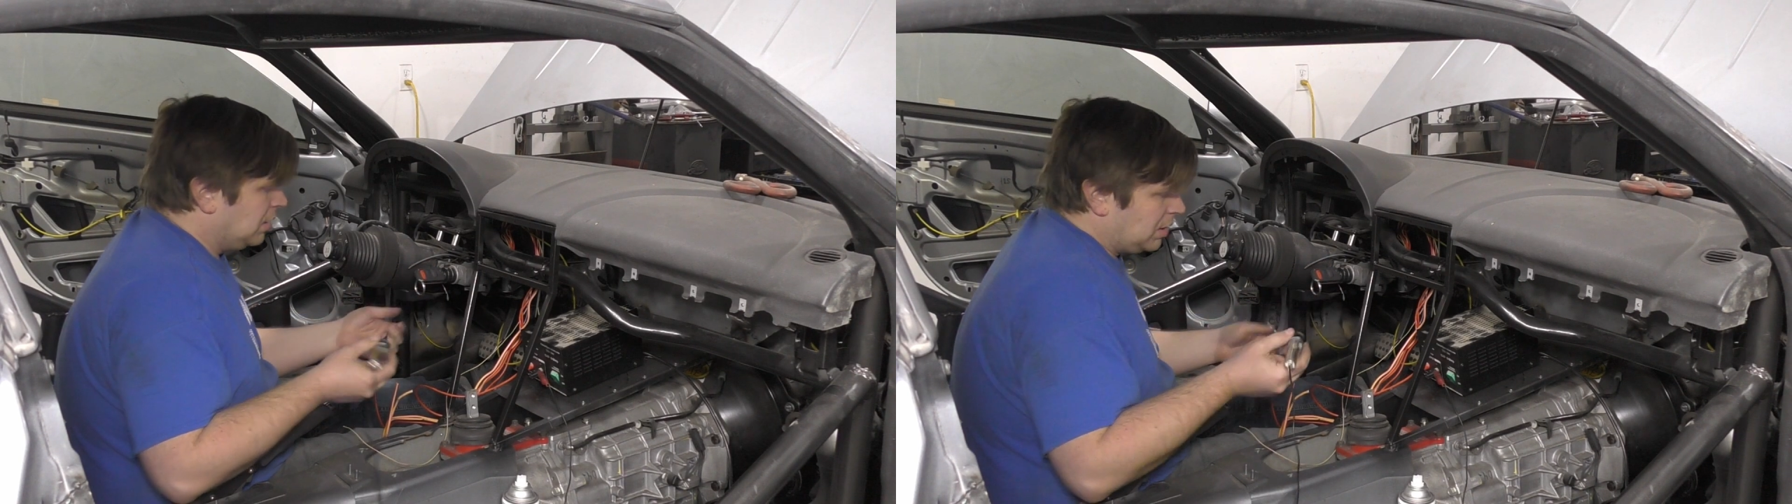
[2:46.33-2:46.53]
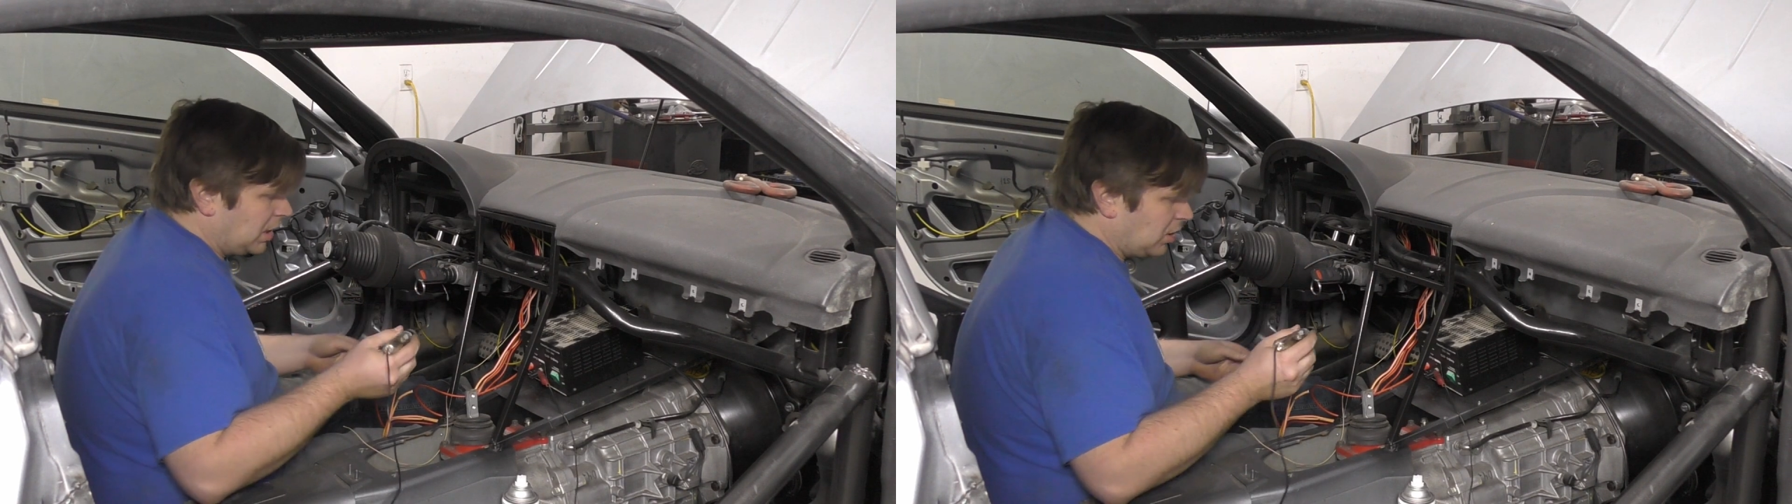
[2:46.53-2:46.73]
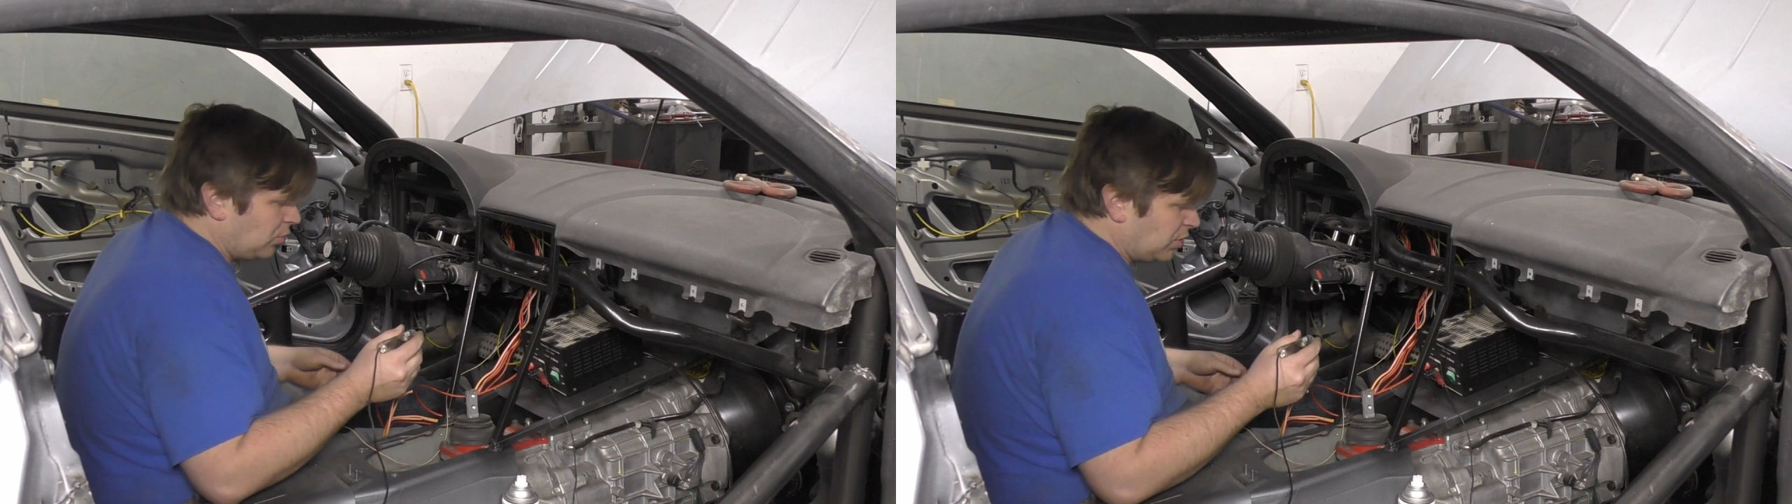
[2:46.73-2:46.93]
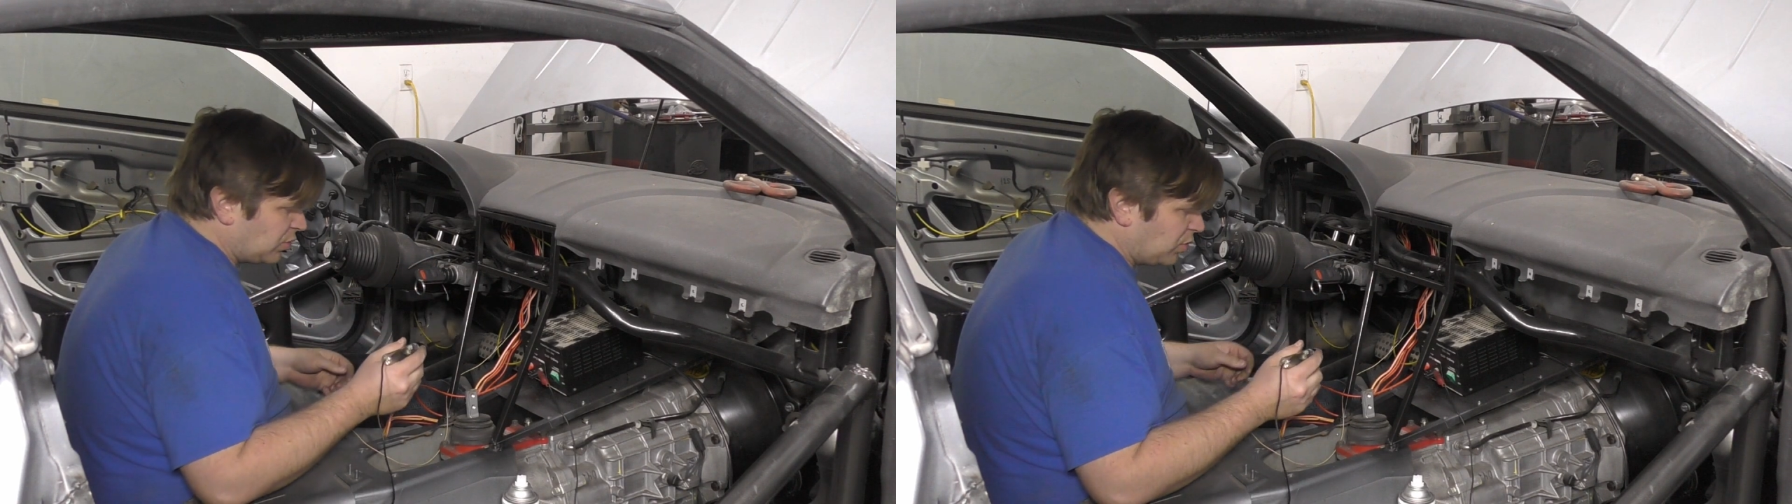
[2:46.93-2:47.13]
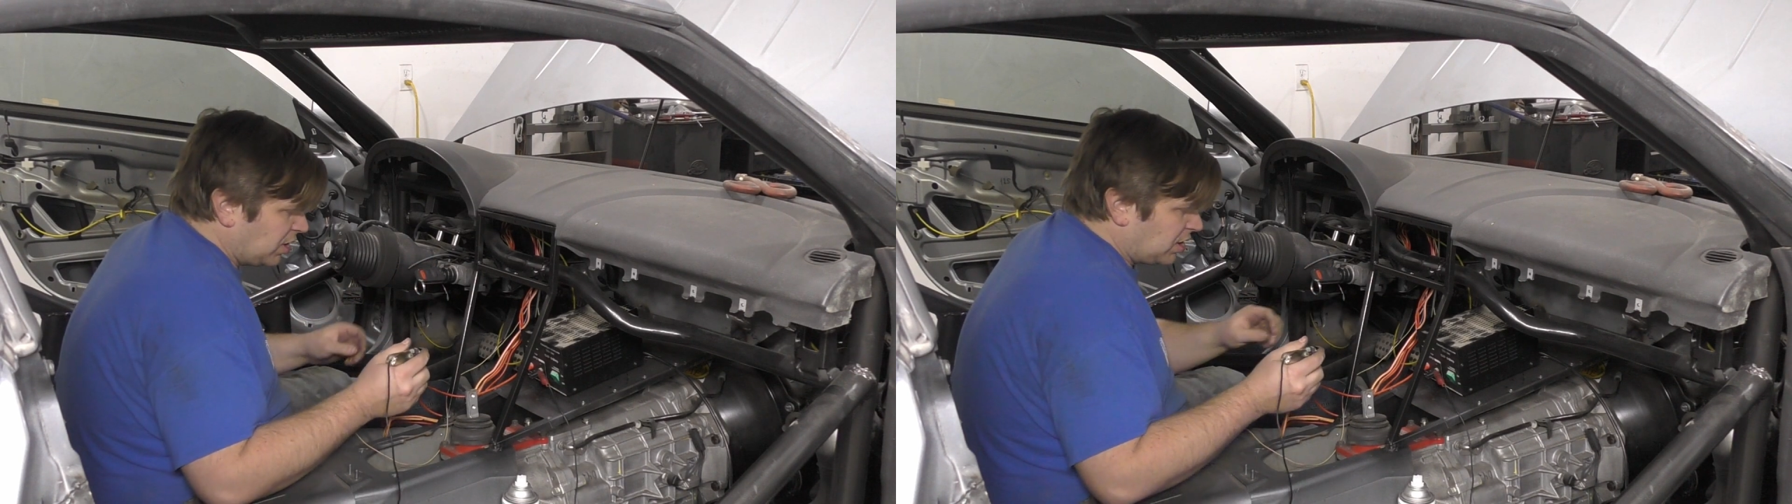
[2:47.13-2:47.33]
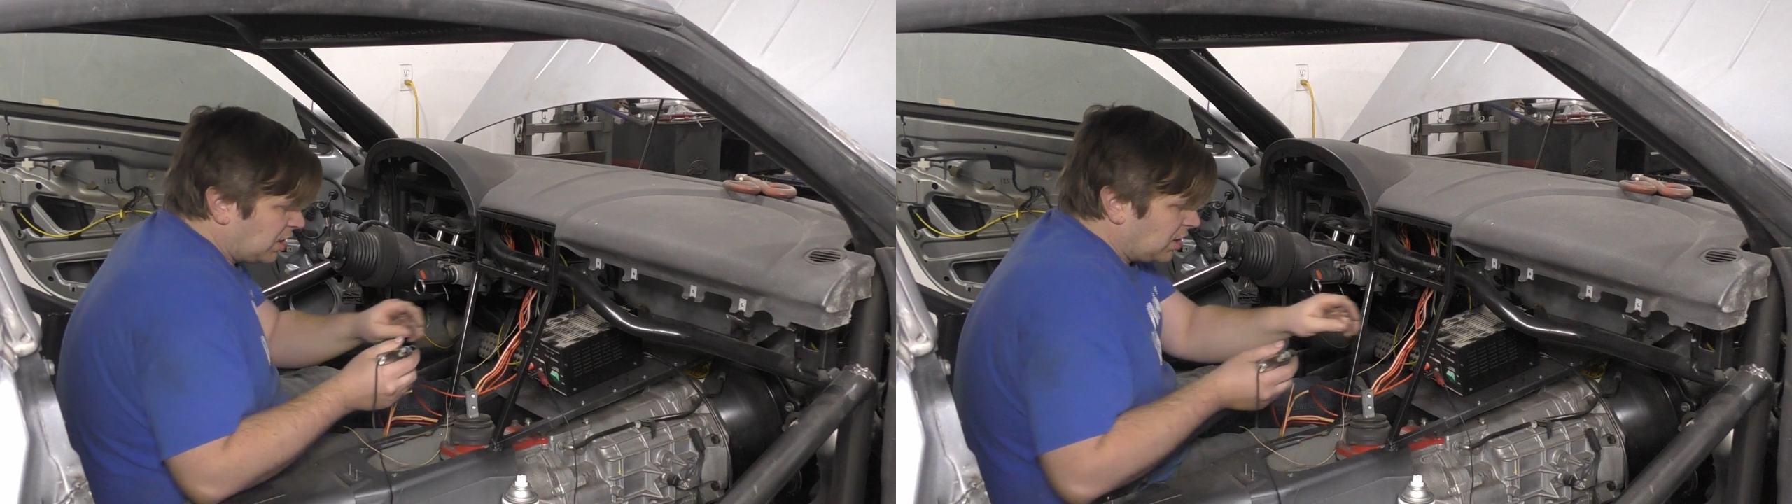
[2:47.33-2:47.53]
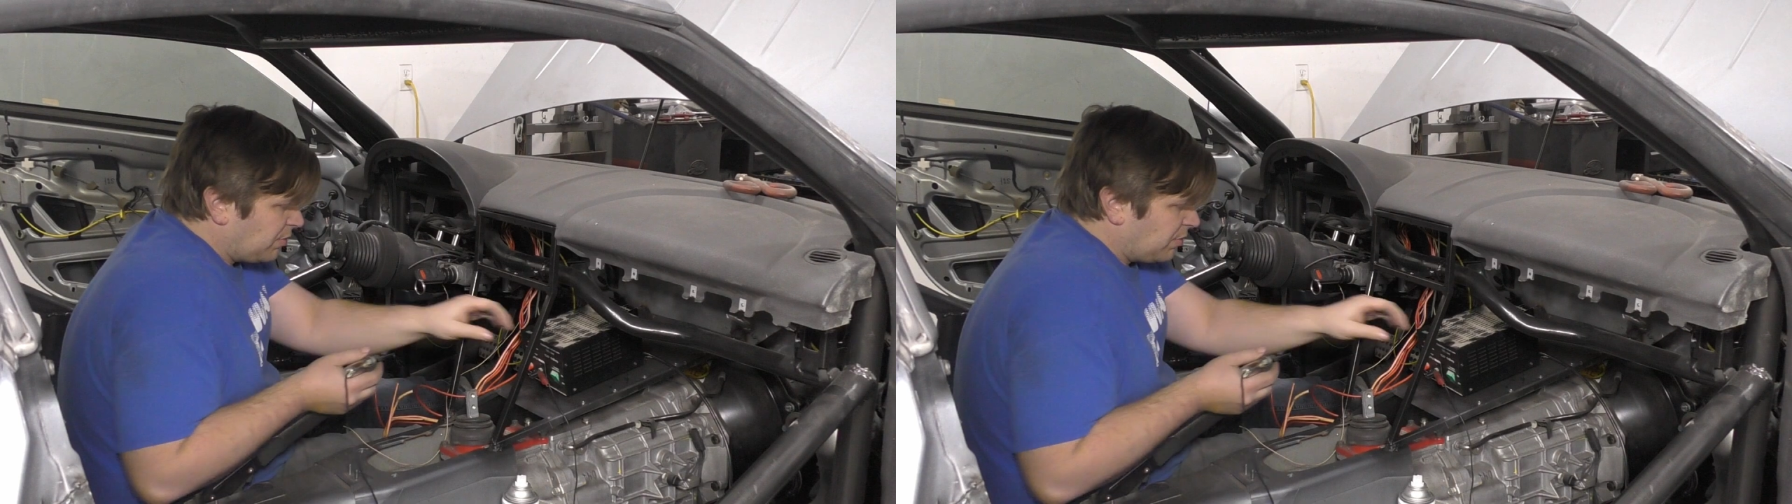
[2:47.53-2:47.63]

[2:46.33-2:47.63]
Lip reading: I don't know what's with there,